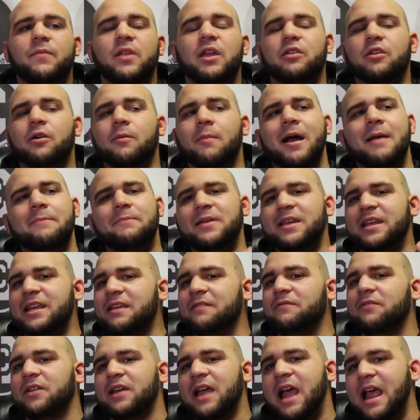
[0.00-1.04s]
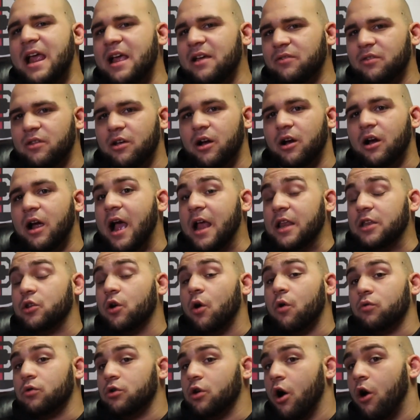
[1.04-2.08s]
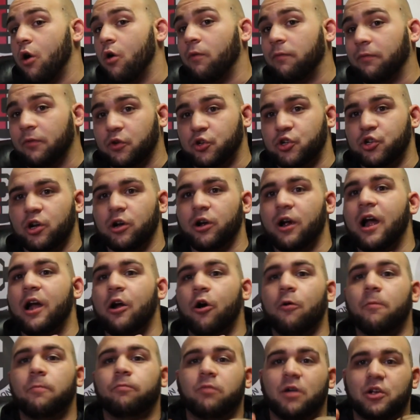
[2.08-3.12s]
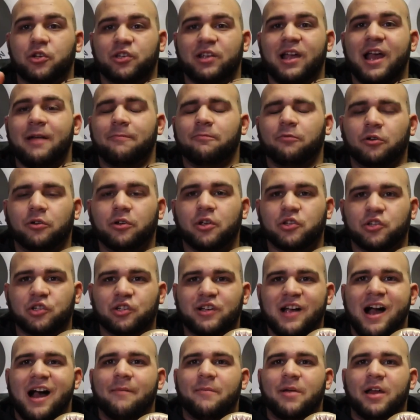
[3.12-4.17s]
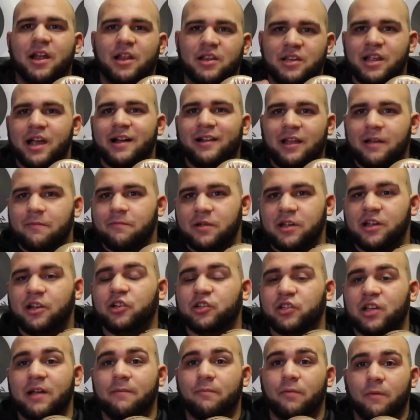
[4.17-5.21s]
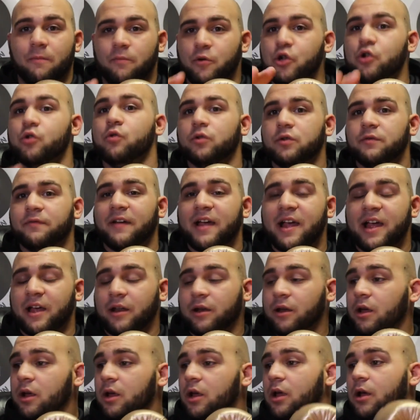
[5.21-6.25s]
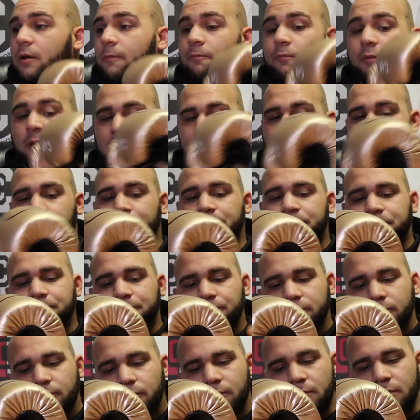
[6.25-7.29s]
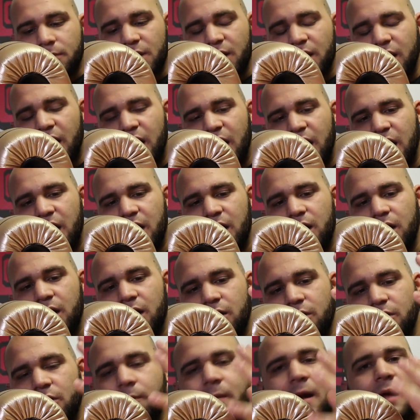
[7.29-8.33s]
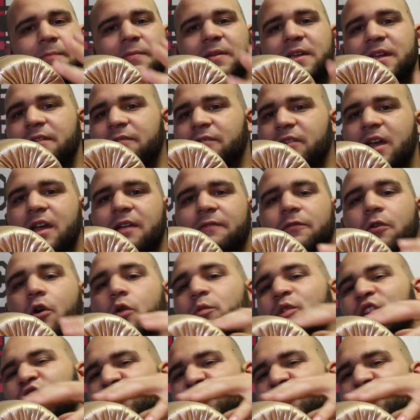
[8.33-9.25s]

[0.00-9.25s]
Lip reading: and there might be EVA in there. I don't know for sure. I hope Russ Abner doesn't comment and yell at me because I'm a huge fan. But there might be EVA foam